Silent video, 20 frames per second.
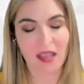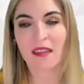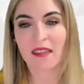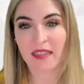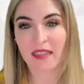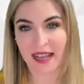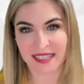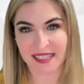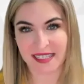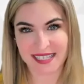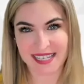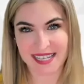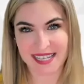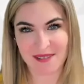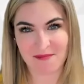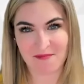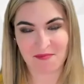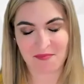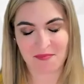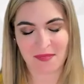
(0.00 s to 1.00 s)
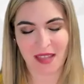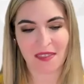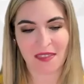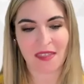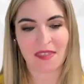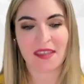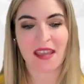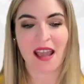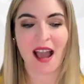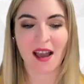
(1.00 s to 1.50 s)
That's key. And
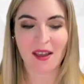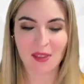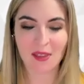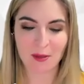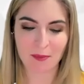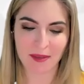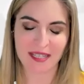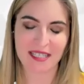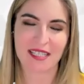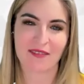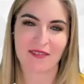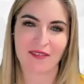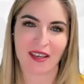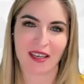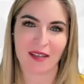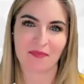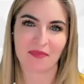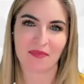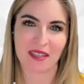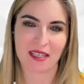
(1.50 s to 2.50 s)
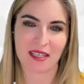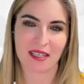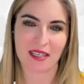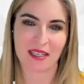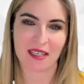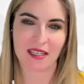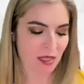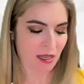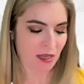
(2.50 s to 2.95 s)
then the other piece of it is,